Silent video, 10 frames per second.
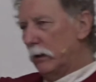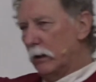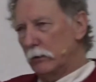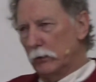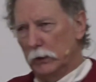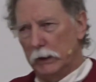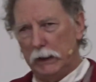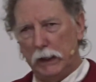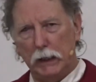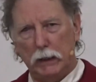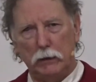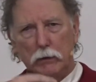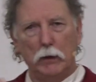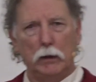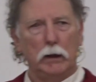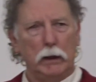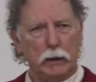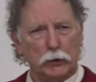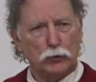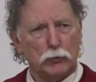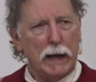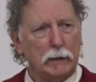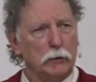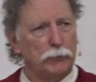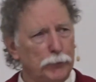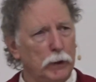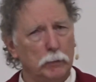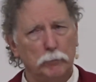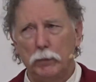are delineated and extracted from